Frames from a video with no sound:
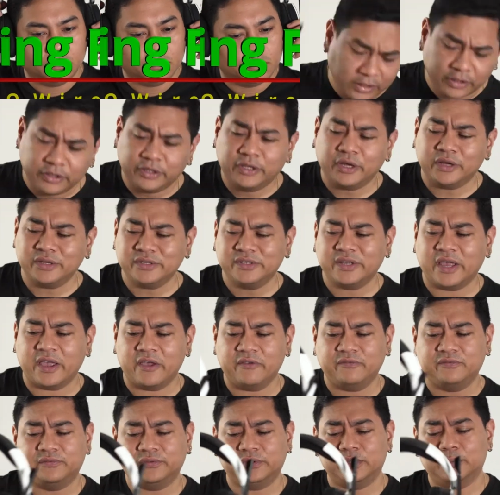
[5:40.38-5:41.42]
It does
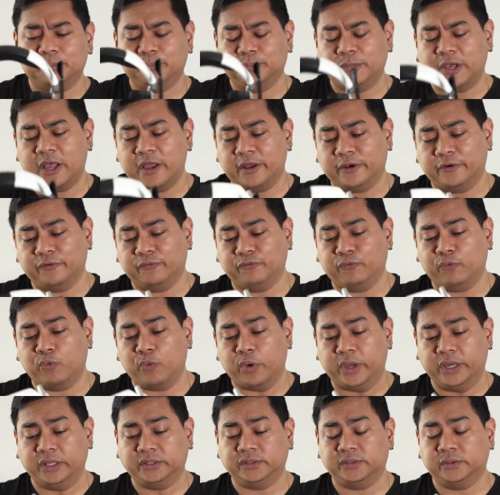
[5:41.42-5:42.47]
have some kind of
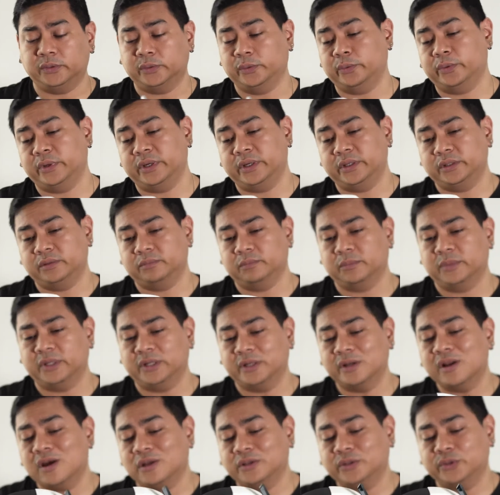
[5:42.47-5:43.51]
weight to it,
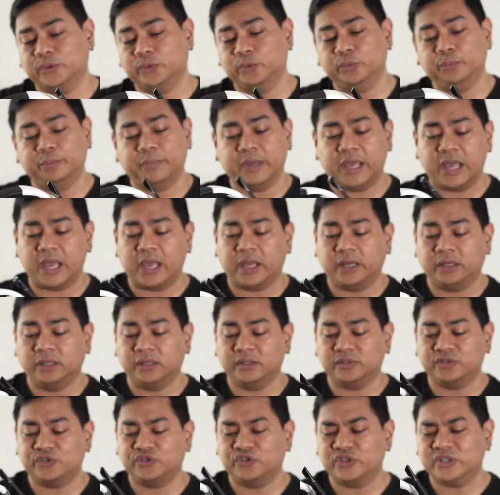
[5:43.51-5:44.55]
but not too bad.
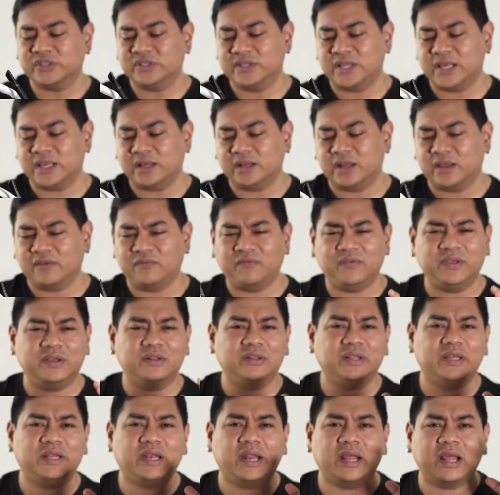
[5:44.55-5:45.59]
It's just that I
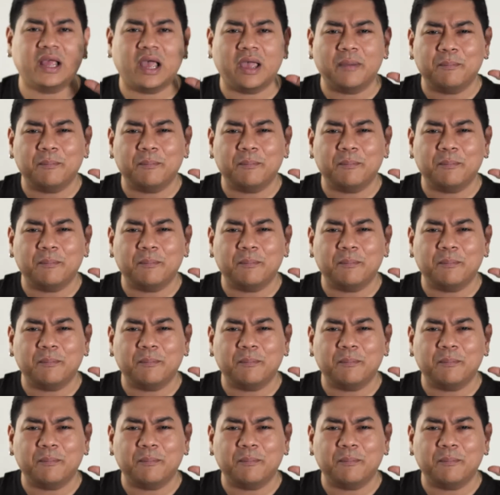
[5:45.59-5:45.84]
feel that